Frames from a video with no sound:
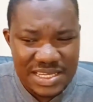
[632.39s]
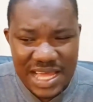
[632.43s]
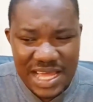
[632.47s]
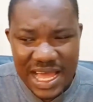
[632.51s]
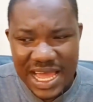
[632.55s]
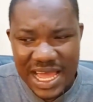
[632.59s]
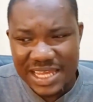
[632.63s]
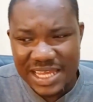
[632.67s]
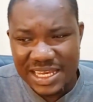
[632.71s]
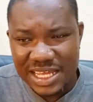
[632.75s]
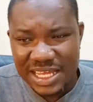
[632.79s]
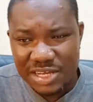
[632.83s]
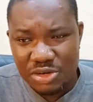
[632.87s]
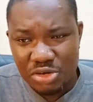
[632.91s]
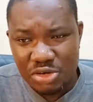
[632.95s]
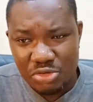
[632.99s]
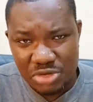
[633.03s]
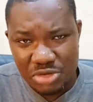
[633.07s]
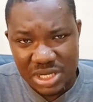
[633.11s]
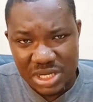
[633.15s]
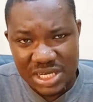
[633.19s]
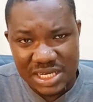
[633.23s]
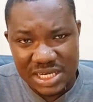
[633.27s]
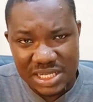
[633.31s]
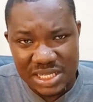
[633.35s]
either not
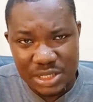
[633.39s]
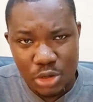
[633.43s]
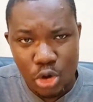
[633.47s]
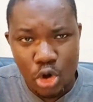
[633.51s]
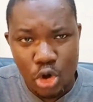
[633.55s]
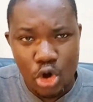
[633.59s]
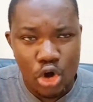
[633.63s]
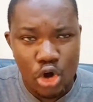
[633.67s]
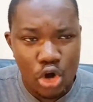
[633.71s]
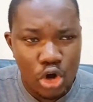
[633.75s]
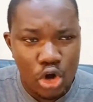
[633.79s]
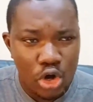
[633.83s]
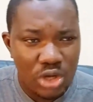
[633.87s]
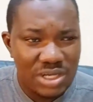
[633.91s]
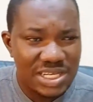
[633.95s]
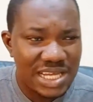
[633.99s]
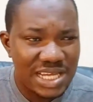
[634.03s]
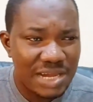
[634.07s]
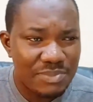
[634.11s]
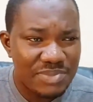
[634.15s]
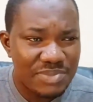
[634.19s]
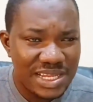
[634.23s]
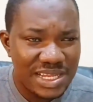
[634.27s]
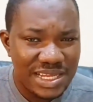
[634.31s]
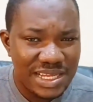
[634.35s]
ready or they are
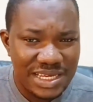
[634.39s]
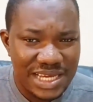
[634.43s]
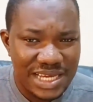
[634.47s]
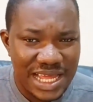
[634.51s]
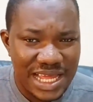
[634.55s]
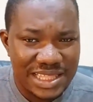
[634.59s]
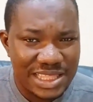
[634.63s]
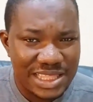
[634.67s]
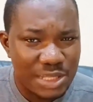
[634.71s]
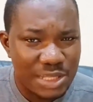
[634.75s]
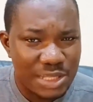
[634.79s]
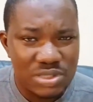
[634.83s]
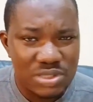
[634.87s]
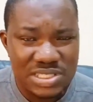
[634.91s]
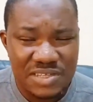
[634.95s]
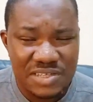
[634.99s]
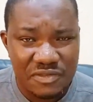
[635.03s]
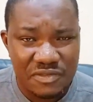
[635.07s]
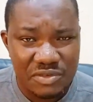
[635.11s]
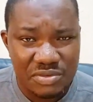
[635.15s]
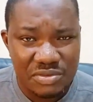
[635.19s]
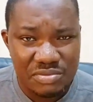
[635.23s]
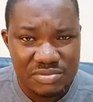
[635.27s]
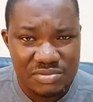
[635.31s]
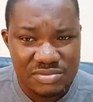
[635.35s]
playing like they don't
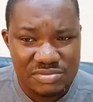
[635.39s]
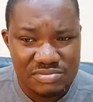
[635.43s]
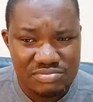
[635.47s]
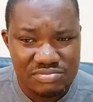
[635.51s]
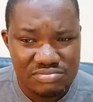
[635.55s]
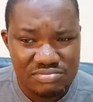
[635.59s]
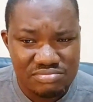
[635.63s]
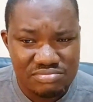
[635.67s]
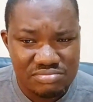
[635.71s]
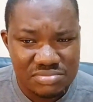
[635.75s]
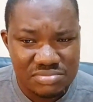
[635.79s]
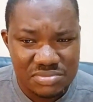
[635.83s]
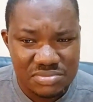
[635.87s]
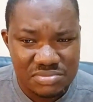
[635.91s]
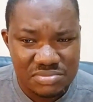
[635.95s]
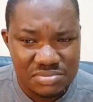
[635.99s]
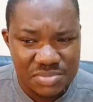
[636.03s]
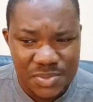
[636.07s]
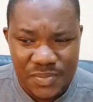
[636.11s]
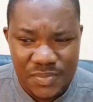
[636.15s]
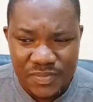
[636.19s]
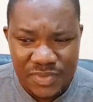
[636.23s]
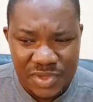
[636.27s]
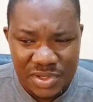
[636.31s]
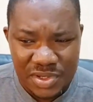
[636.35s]
even,
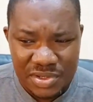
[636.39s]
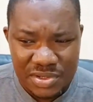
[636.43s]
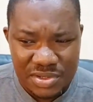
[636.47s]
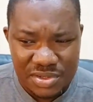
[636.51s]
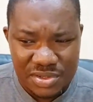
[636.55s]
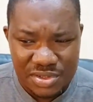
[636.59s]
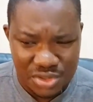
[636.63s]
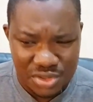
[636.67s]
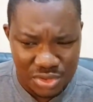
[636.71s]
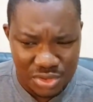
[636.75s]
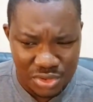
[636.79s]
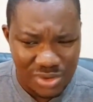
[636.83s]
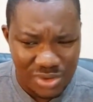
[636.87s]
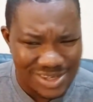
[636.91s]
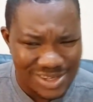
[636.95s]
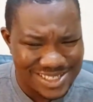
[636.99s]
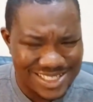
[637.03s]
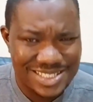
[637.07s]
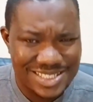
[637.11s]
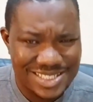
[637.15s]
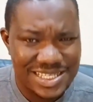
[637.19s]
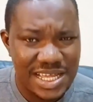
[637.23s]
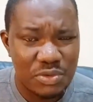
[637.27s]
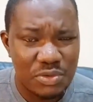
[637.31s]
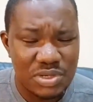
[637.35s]

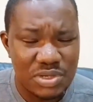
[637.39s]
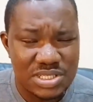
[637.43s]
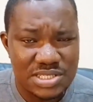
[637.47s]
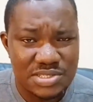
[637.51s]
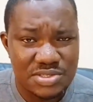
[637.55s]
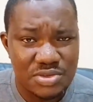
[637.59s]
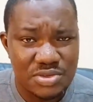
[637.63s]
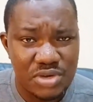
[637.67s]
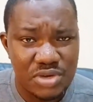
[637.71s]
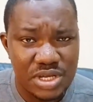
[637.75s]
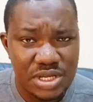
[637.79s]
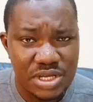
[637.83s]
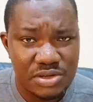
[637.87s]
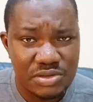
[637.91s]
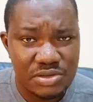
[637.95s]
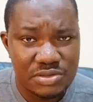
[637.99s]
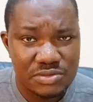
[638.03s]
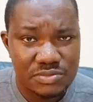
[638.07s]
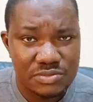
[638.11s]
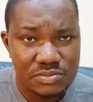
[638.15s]
understand what is going on.